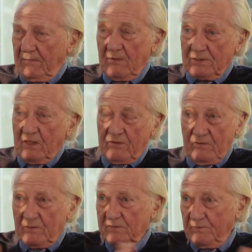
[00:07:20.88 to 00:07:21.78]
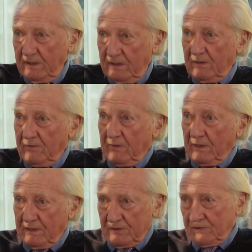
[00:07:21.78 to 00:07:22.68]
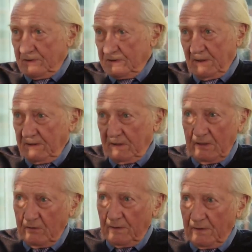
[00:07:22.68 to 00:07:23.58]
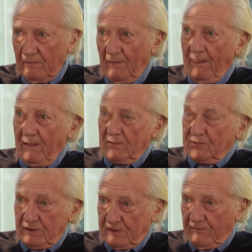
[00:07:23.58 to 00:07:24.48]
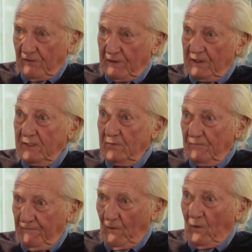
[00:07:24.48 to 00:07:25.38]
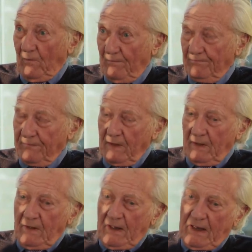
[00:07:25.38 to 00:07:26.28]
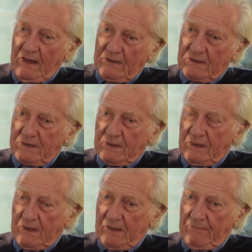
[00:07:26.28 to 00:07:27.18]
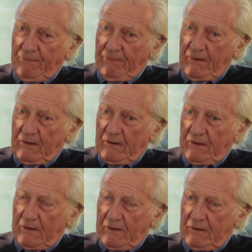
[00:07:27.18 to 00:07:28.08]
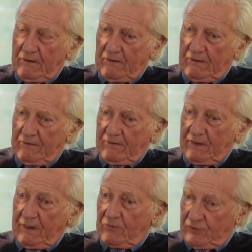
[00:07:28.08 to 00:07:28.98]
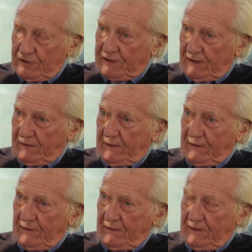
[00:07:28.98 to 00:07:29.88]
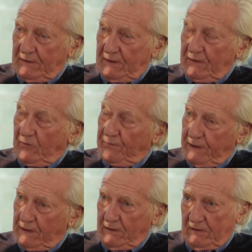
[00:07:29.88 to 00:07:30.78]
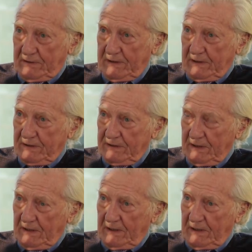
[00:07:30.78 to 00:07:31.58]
Those arguments have been here throughout history. There's nothing new in them. It's just they've got a new form. And the interesting thing in the European context